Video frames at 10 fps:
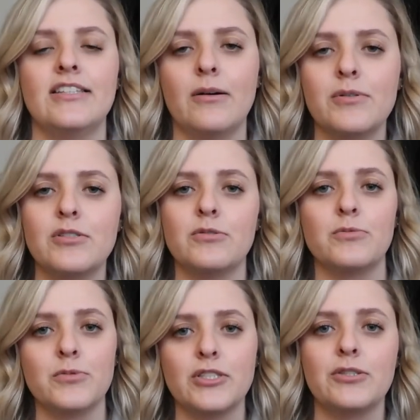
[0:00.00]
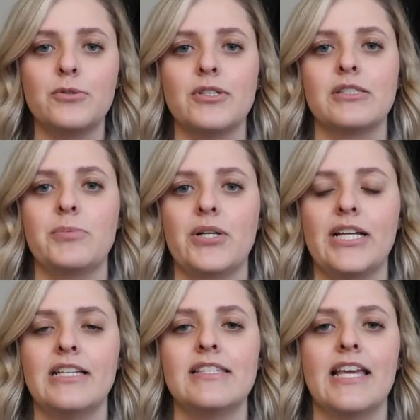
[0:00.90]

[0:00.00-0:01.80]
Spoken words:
that was a really cool experience.